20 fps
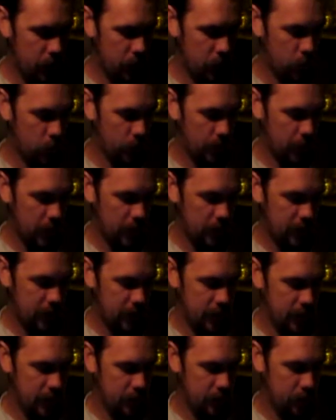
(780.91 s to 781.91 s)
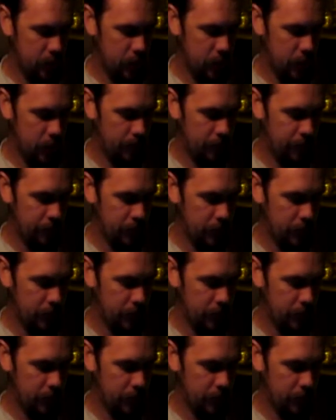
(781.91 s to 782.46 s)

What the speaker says: 2018. But,